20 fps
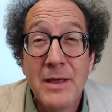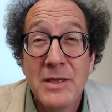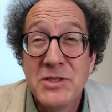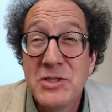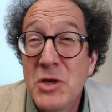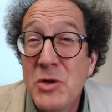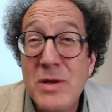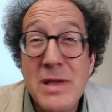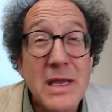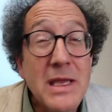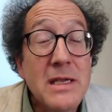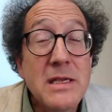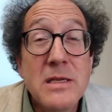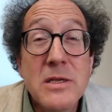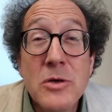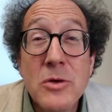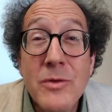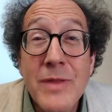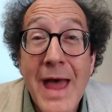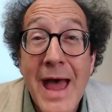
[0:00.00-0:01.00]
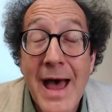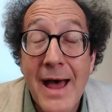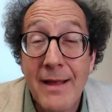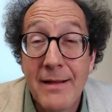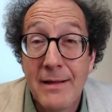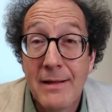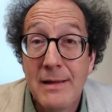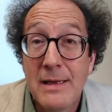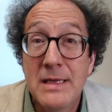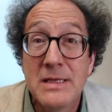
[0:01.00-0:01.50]
So you can do
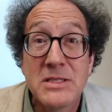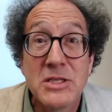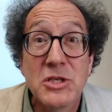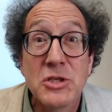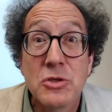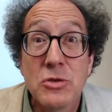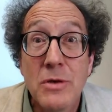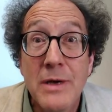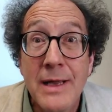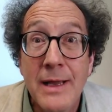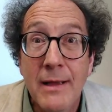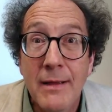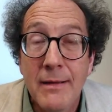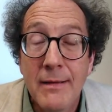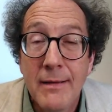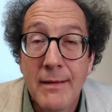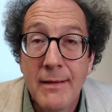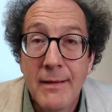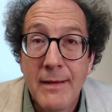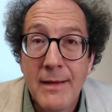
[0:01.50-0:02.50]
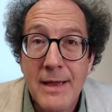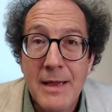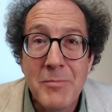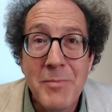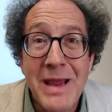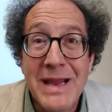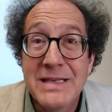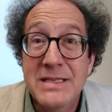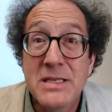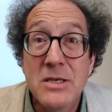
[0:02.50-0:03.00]
that. It's a trick. It
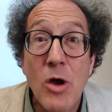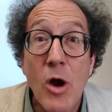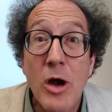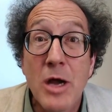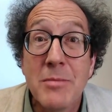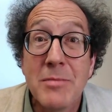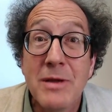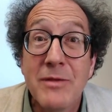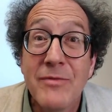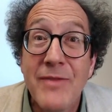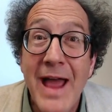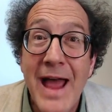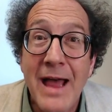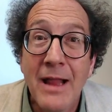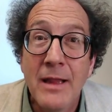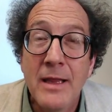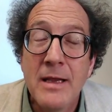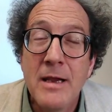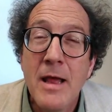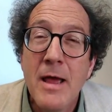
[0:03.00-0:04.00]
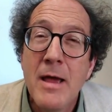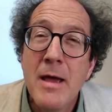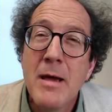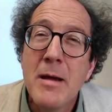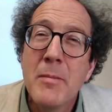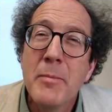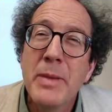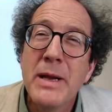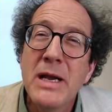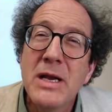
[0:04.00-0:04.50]
makes the argument valid,
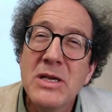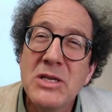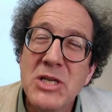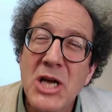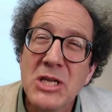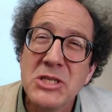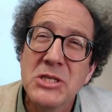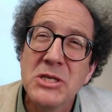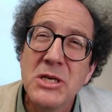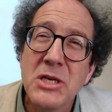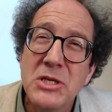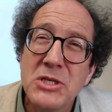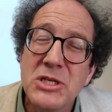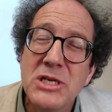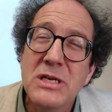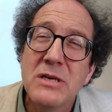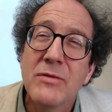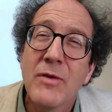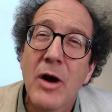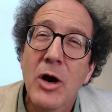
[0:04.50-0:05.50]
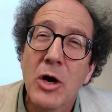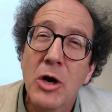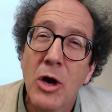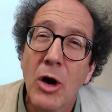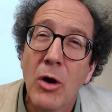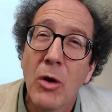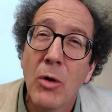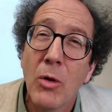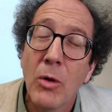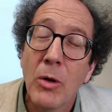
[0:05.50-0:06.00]
but it doesn't achieve our
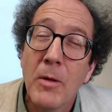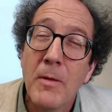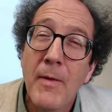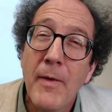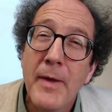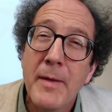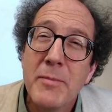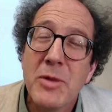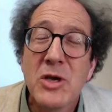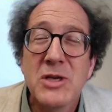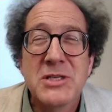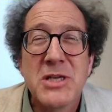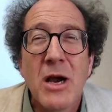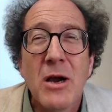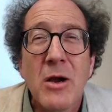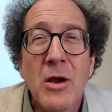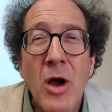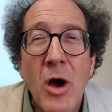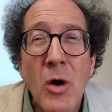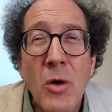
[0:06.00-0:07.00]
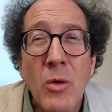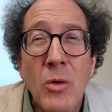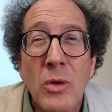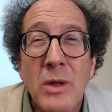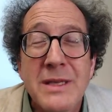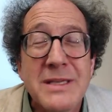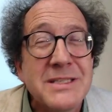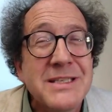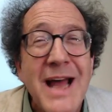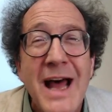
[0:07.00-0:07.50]
goal. Because our
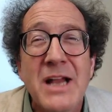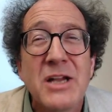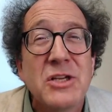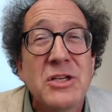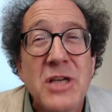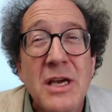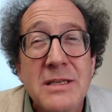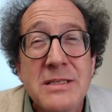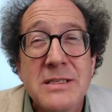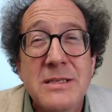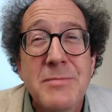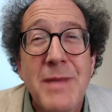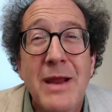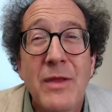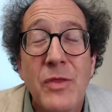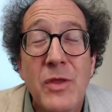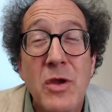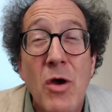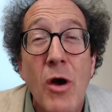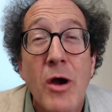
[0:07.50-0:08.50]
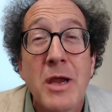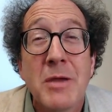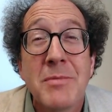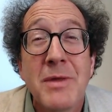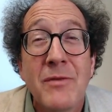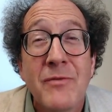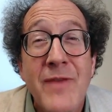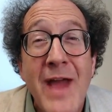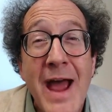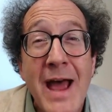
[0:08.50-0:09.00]
goal is not just to make the
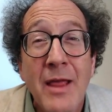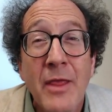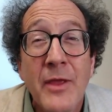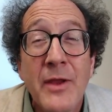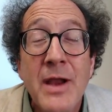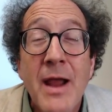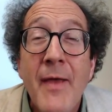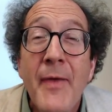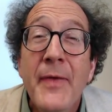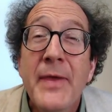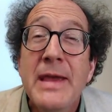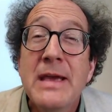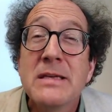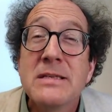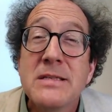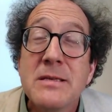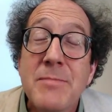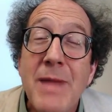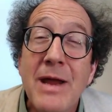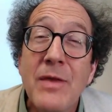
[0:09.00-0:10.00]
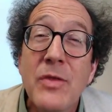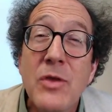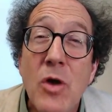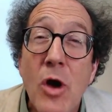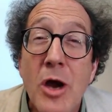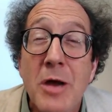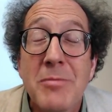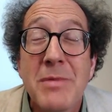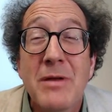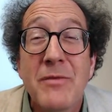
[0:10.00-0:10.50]
argument valid, it's to make the
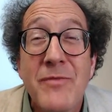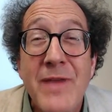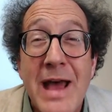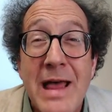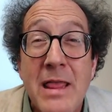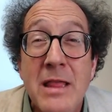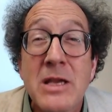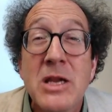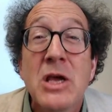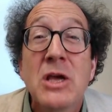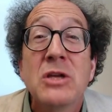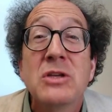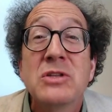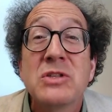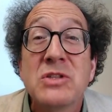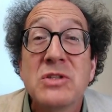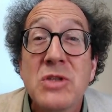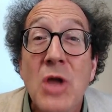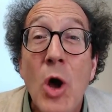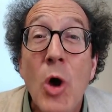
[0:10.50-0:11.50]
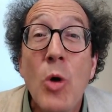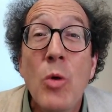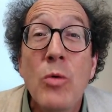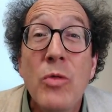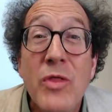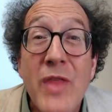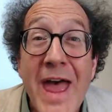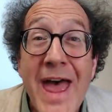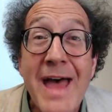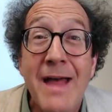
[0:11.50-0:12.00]
argument valid
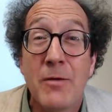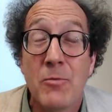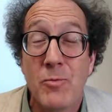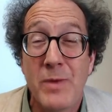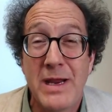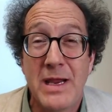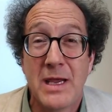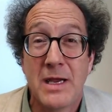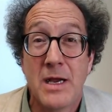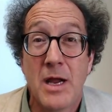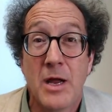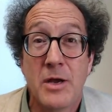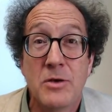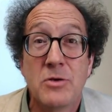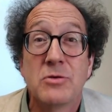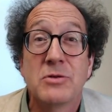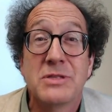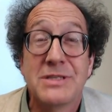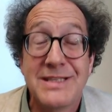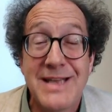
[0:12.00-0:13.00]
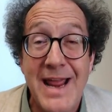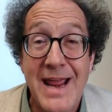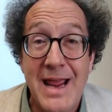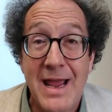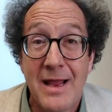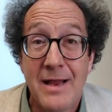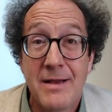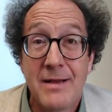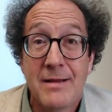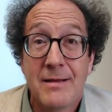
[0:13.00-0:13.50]
so that we can
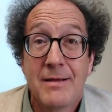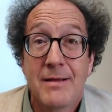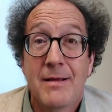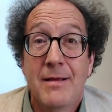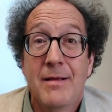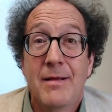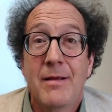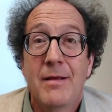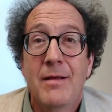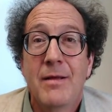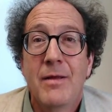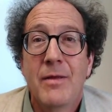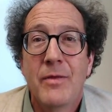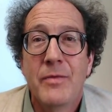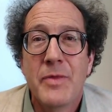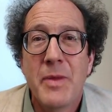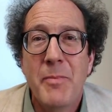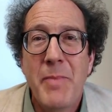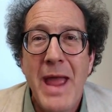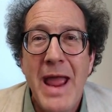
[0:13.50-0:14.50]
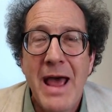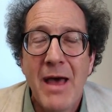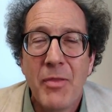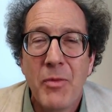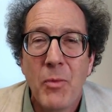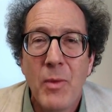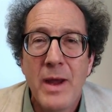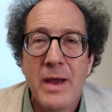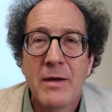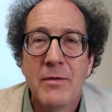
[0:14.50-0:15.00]
understand the
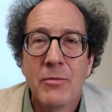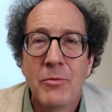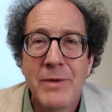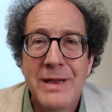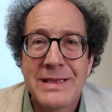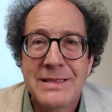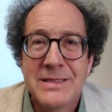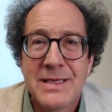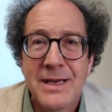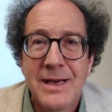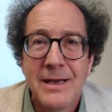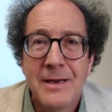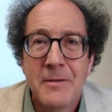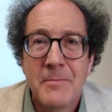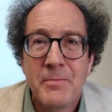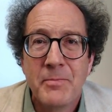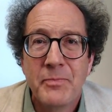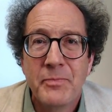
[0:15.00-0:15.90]
pathway of reasoning.